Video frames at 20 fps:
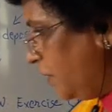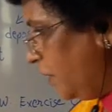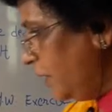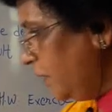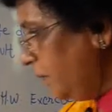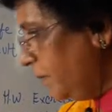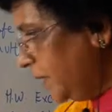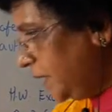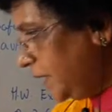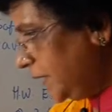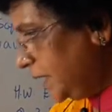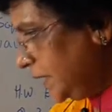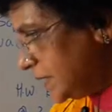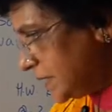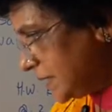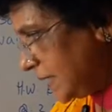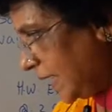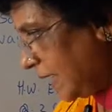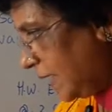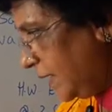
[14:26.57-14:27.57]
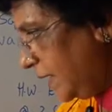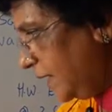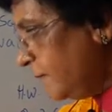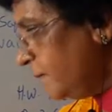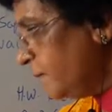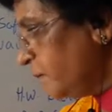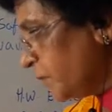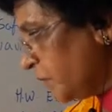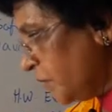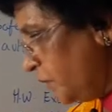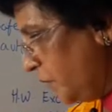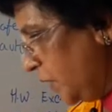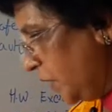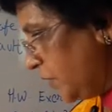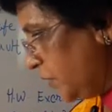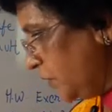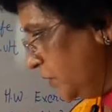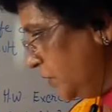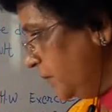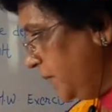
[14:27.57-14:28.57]
call money. Second,
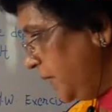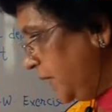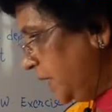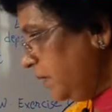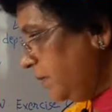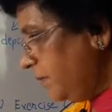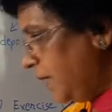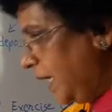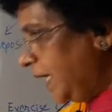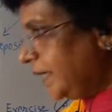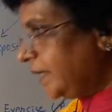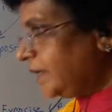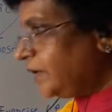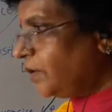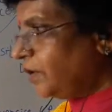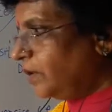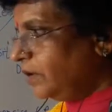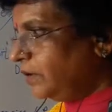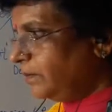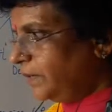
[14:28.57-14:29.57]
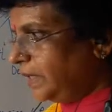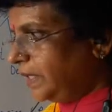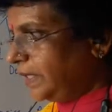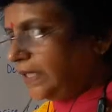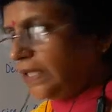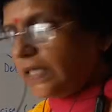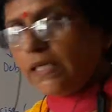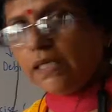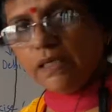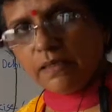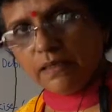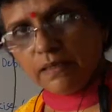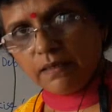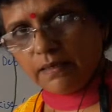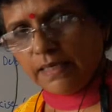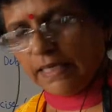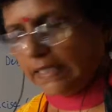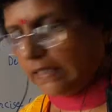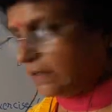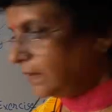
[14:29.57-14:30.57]
what you mean by call money
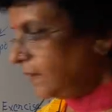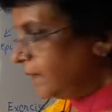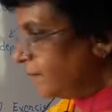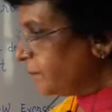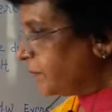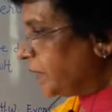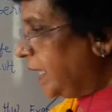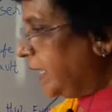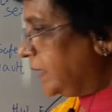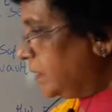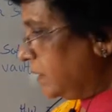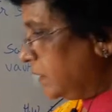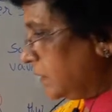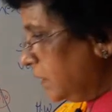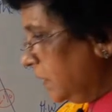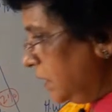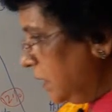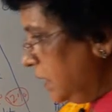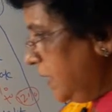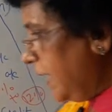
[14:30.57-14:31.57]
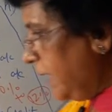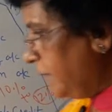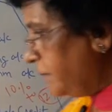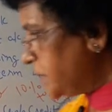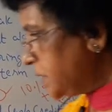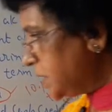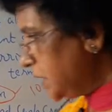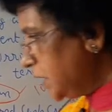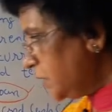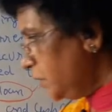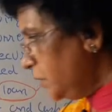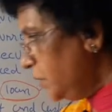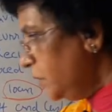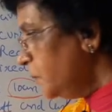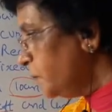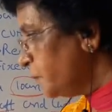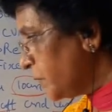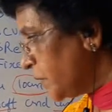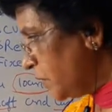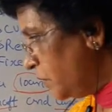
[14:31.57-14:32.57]
rate. And the third MCQ,
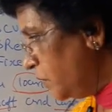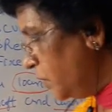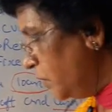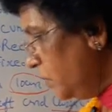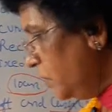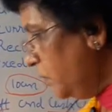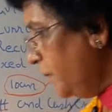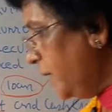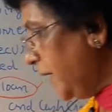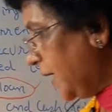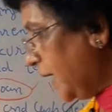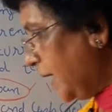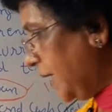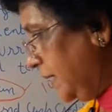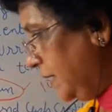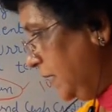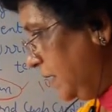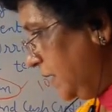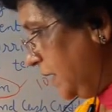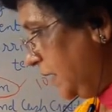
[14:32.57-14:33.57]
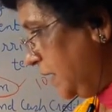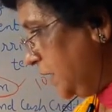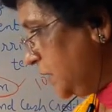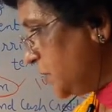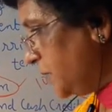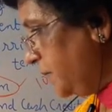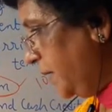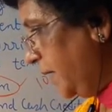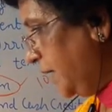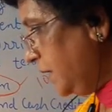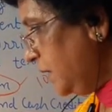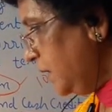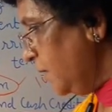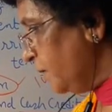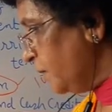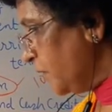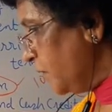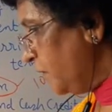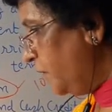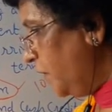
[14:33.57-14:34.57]
who make an arrangement
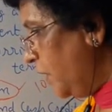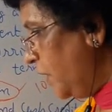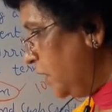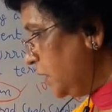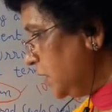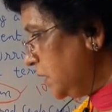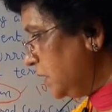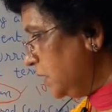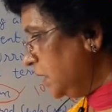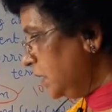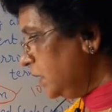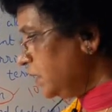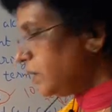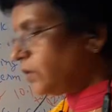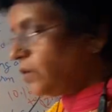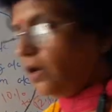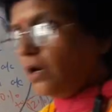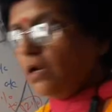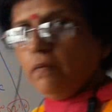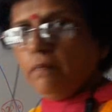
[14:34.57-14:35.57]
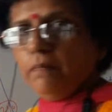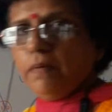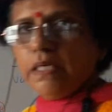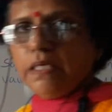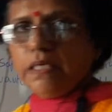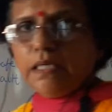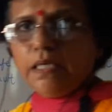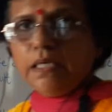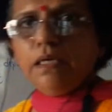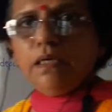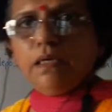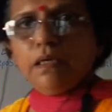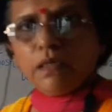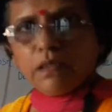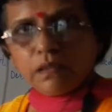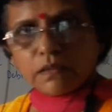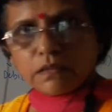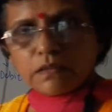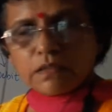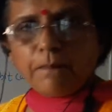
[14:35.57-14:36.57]
for the call money
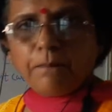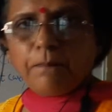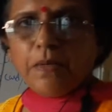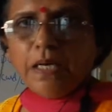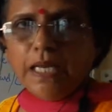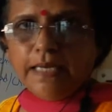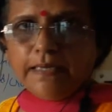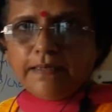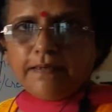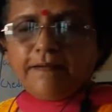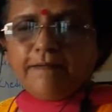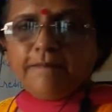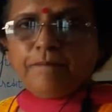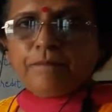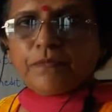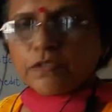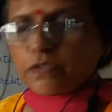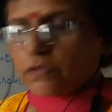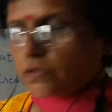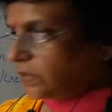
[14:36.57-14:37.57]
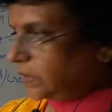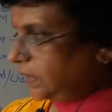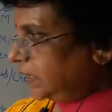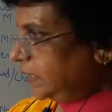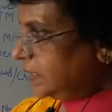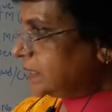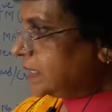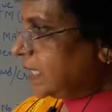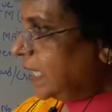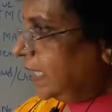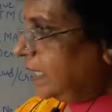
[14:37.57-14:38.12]
supply. So this